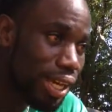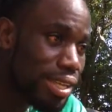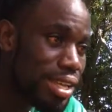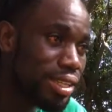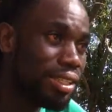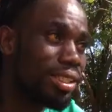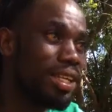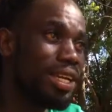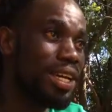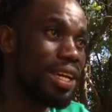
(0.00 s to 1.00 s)
and then
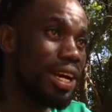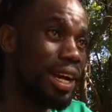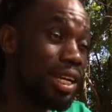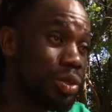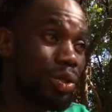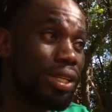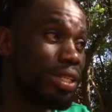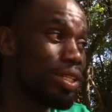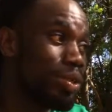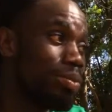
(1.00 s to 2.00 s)
I
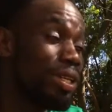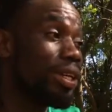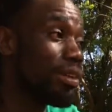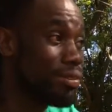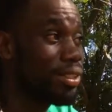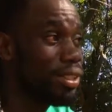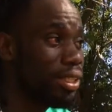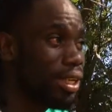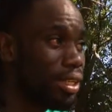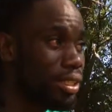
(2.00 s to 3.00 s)
trained to be a rafting
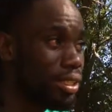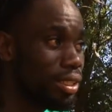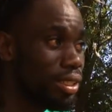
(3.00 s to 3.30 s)
guide,